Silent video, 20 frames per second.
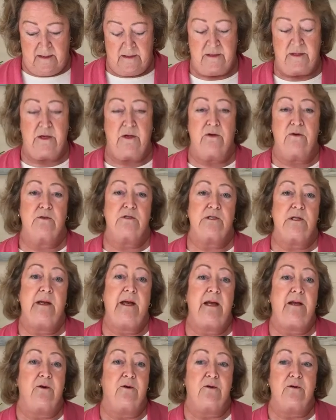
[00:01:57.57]
Years
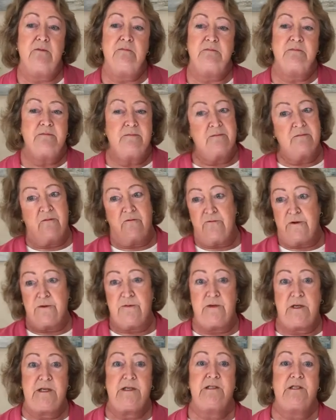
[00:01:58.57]
later,
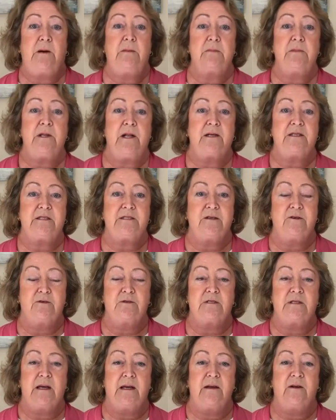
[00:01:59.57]
50-some plus
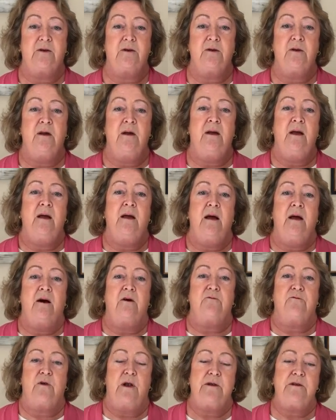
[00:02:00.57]
years later, a
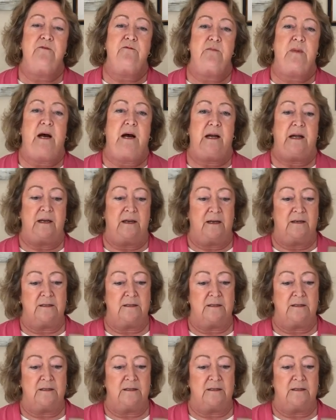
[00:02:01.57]
friend of mine